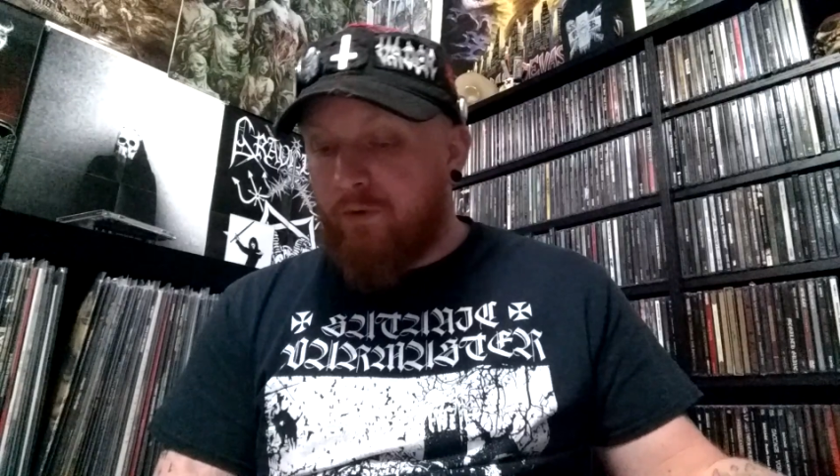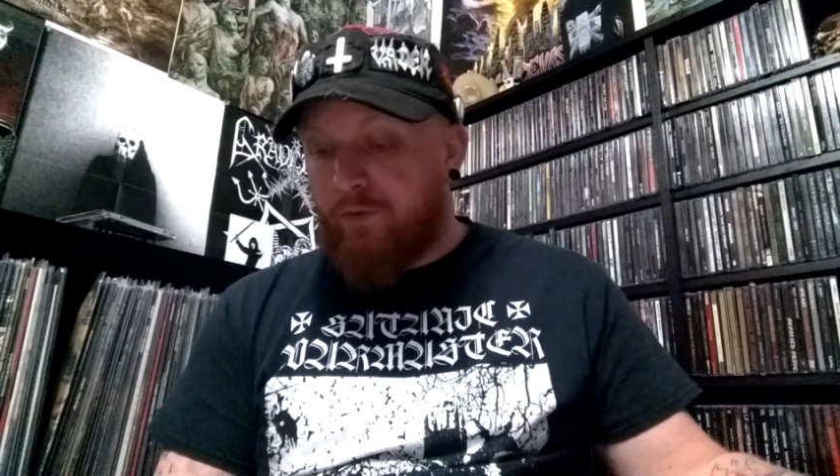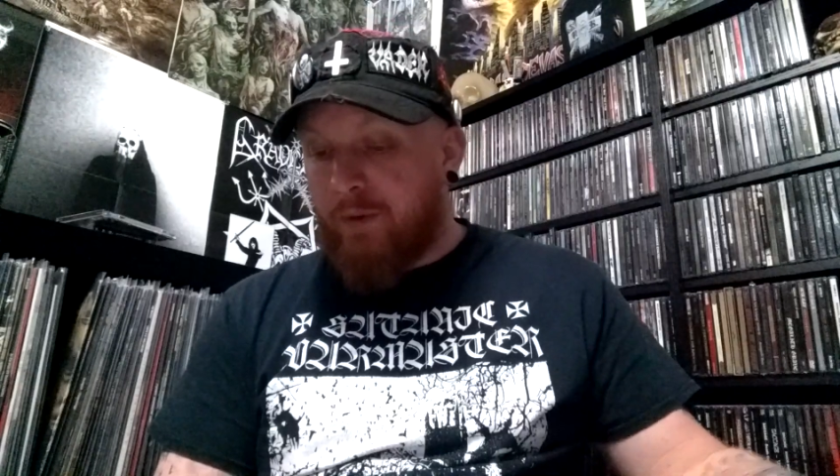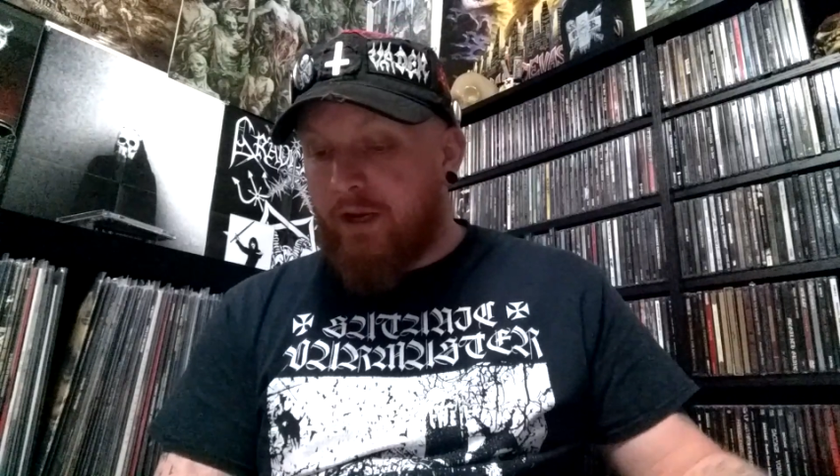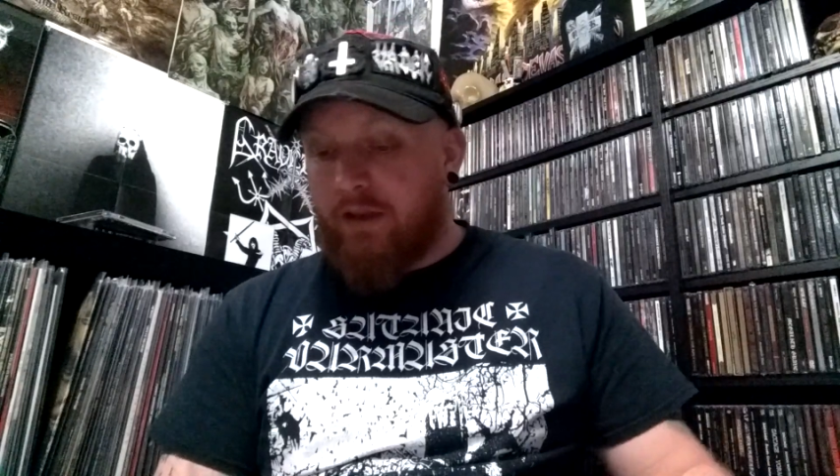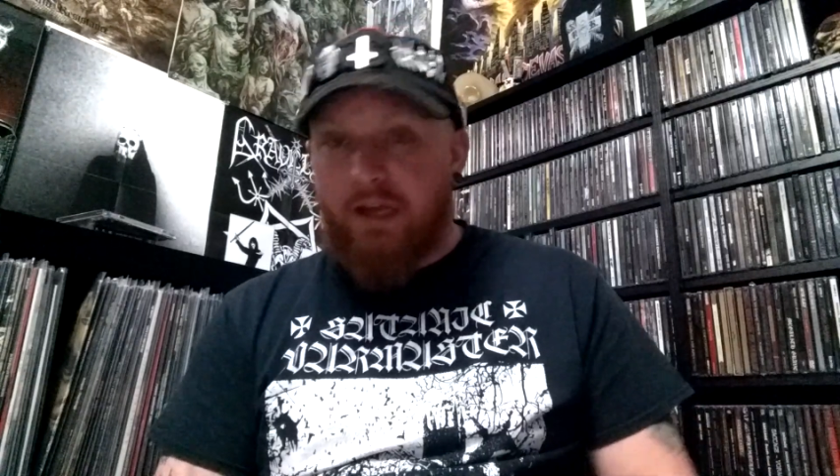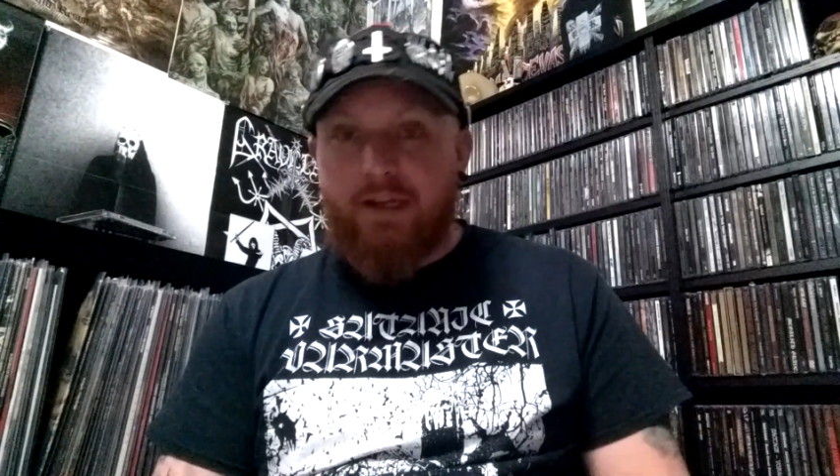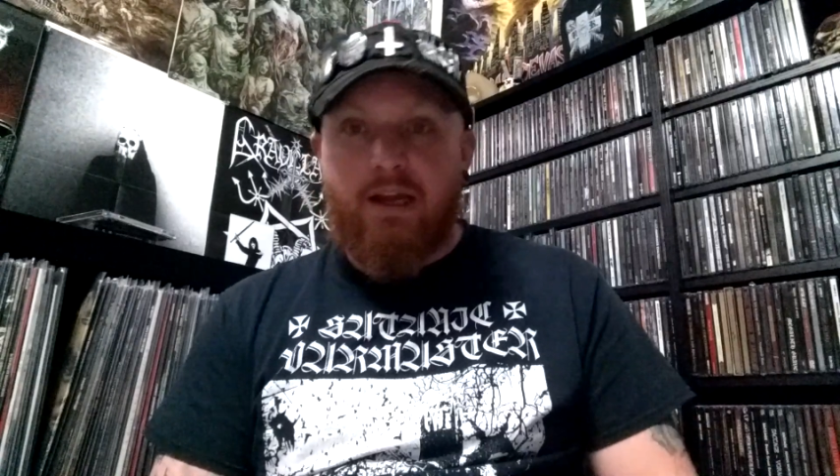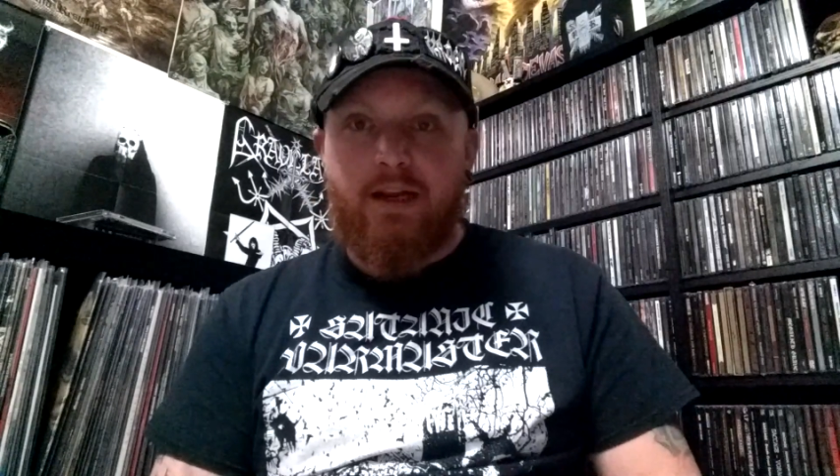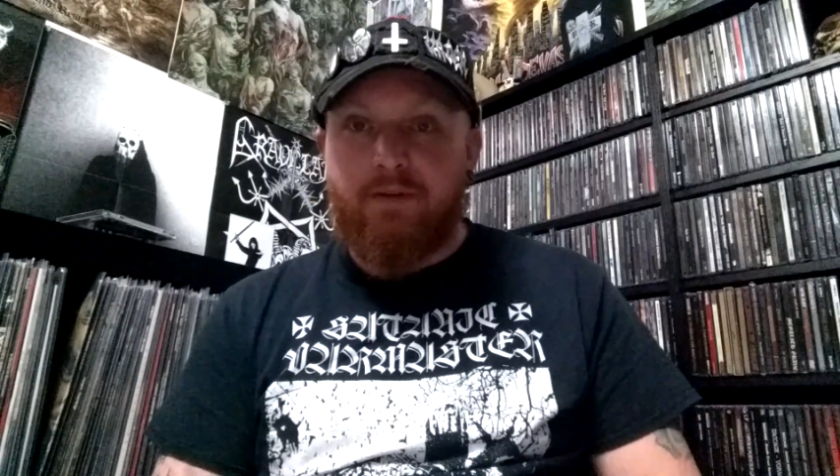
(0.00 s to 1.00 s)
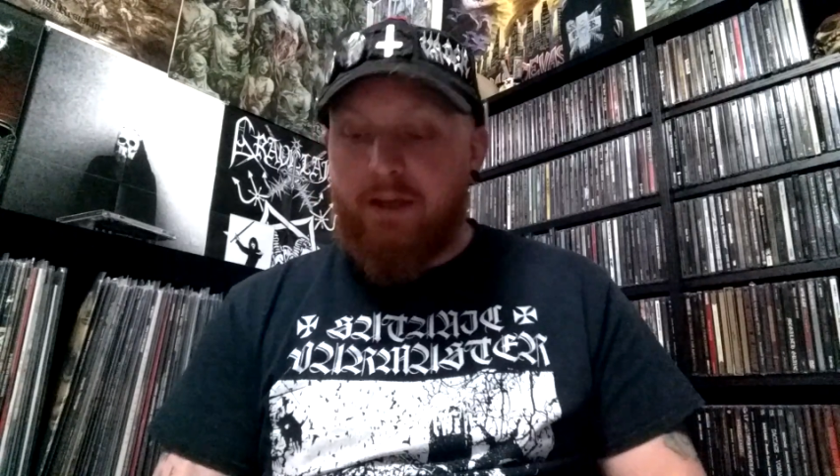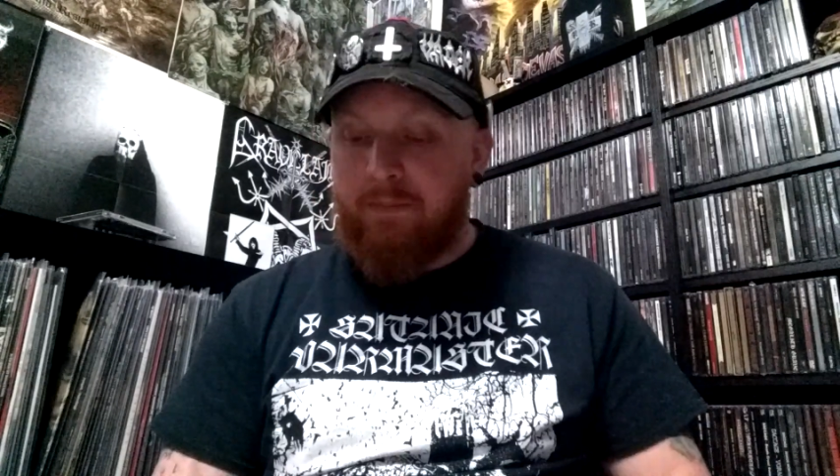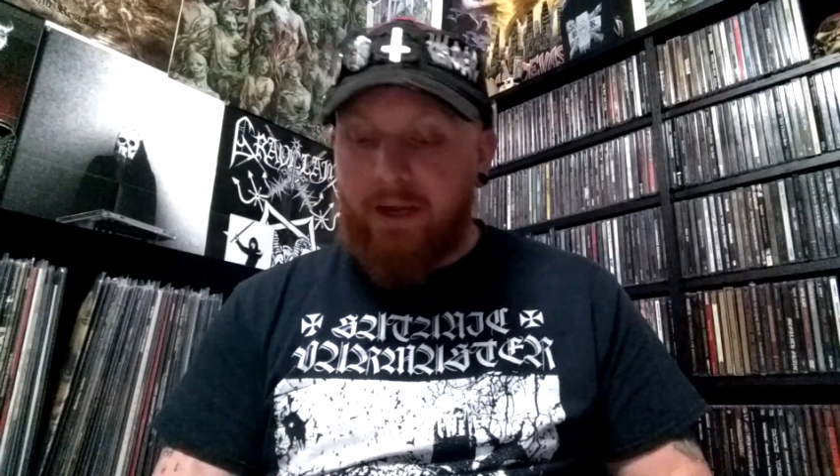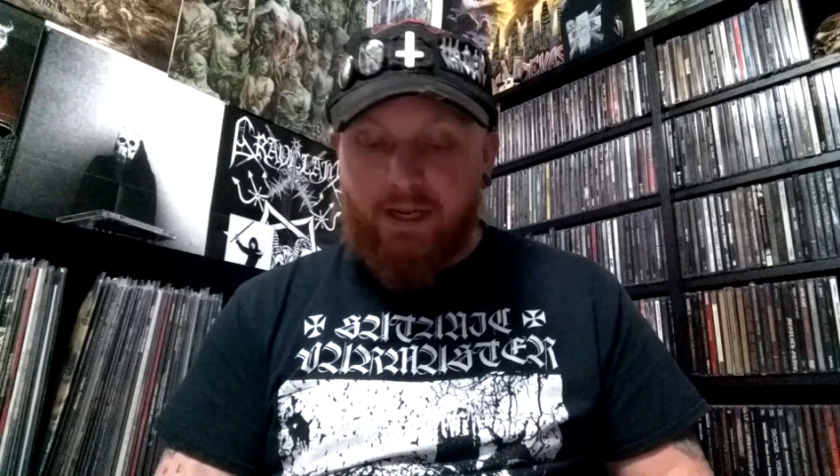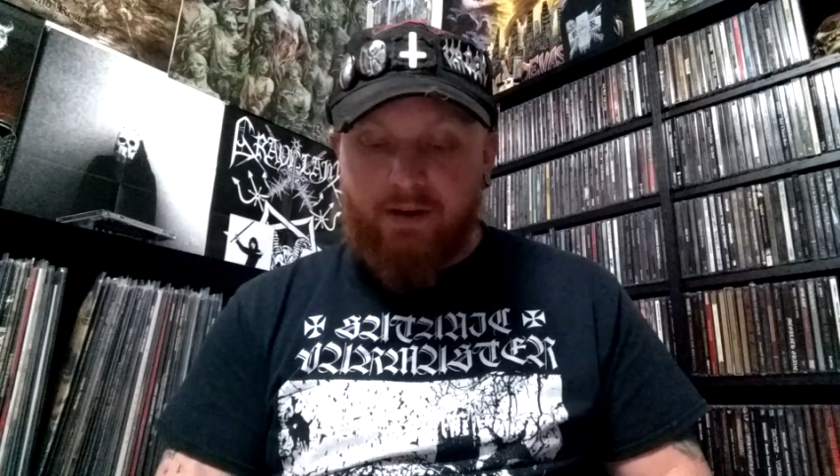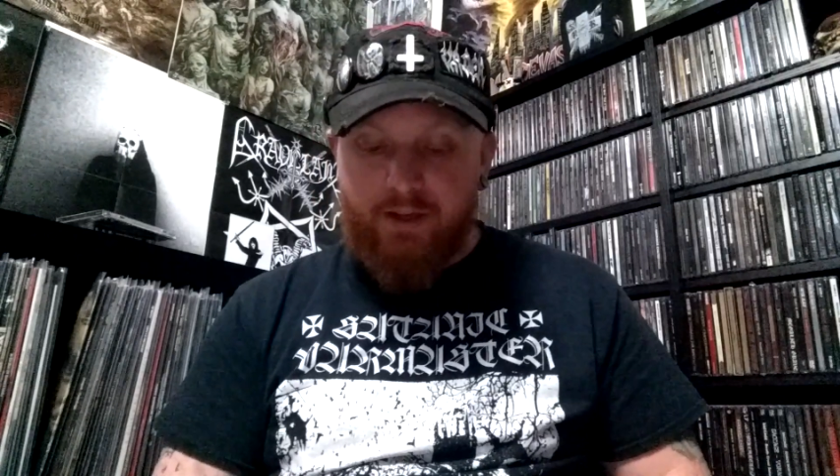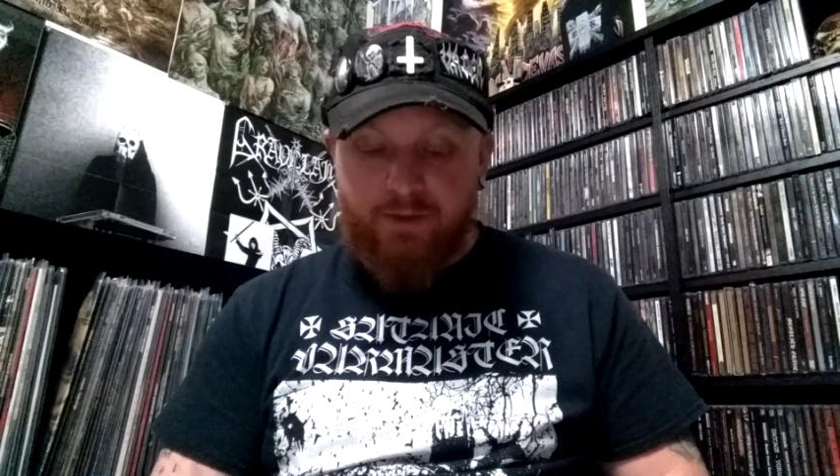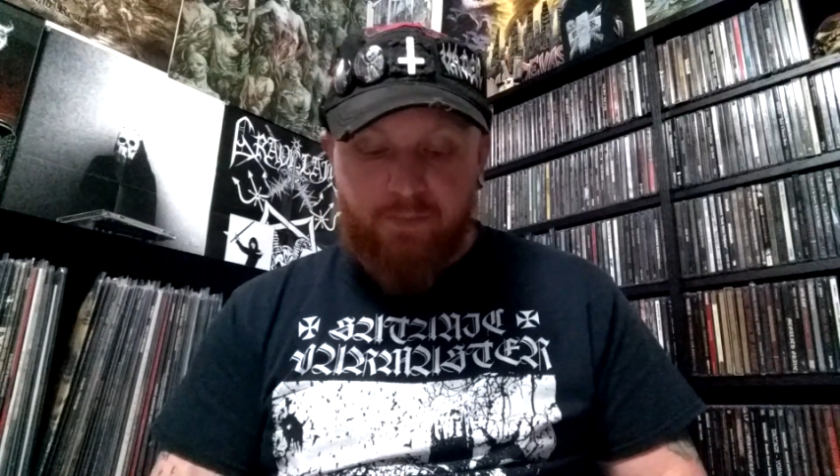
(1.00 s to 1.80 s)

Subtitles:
for me, like kind of getting back into this.